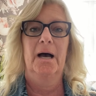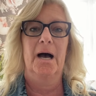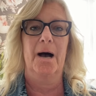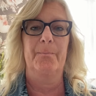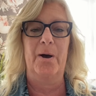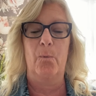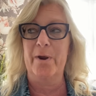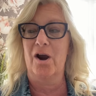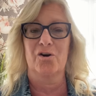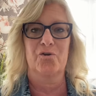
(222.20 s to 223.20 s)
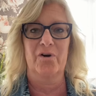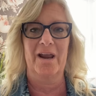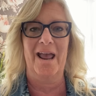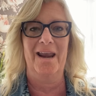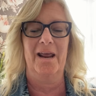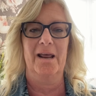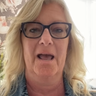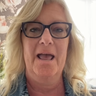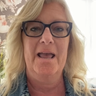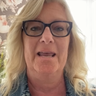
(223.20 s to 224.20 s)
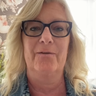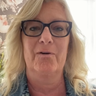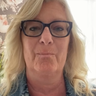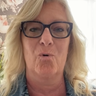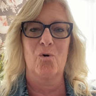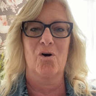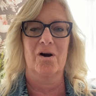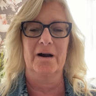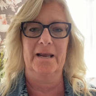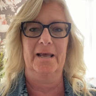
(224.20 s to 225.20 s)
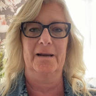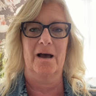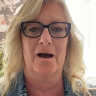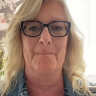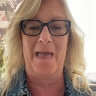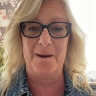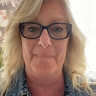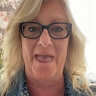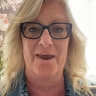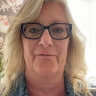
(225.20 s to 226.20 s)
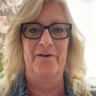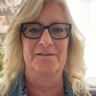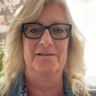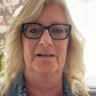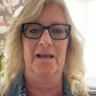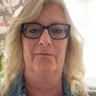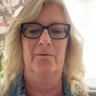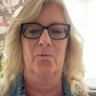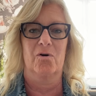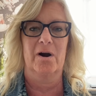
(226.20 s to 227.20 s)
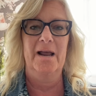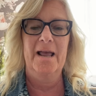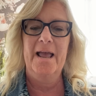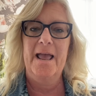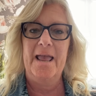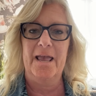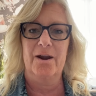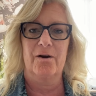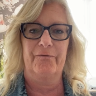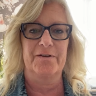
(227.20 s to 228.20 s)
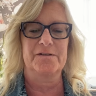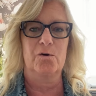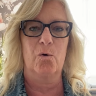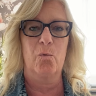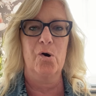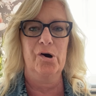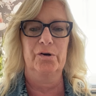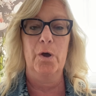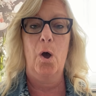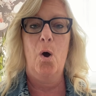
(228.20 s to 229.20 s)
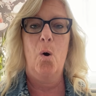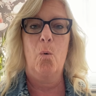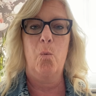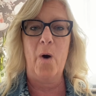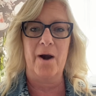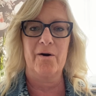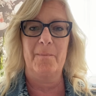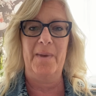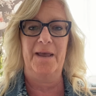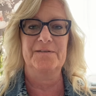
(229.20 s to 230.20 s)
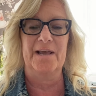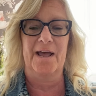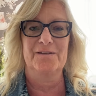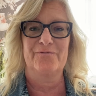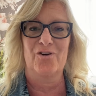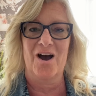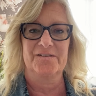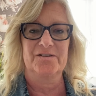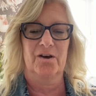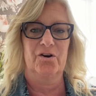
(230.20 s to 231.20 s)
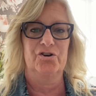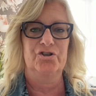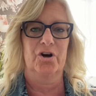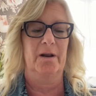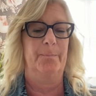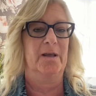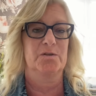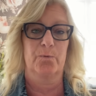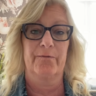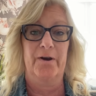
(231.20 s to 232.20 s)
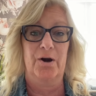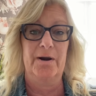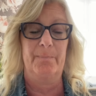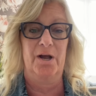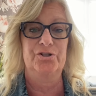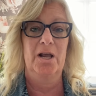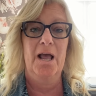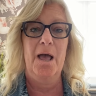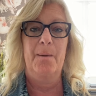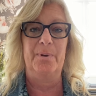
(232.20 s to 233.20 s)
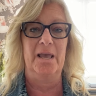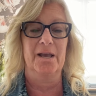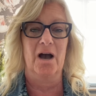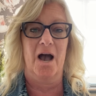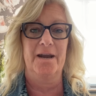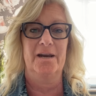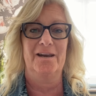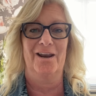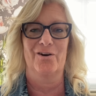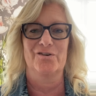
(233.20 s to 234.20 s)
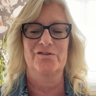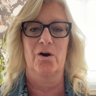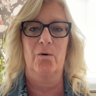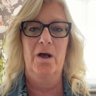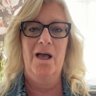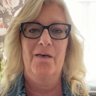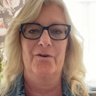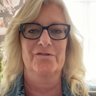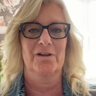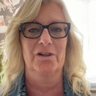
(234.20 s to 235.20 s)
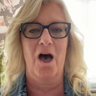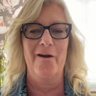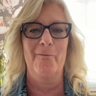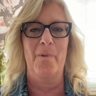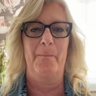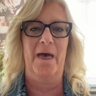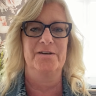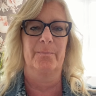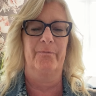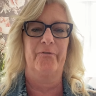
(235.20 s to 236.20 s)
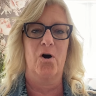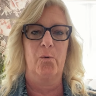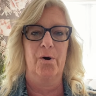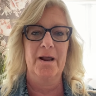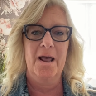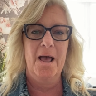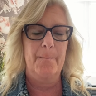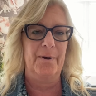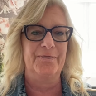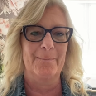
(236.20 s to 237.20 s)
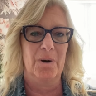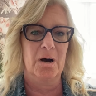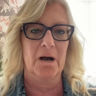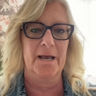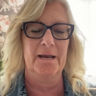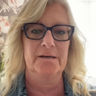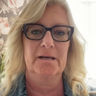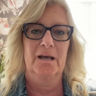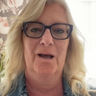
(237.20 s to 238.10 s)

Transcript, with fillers: um, but we are creating even more in um, and manifesting even more in our physical world where it makes sense for us on our journey because we're very much being guided here. So there's a lot of momentum forward, but the mind,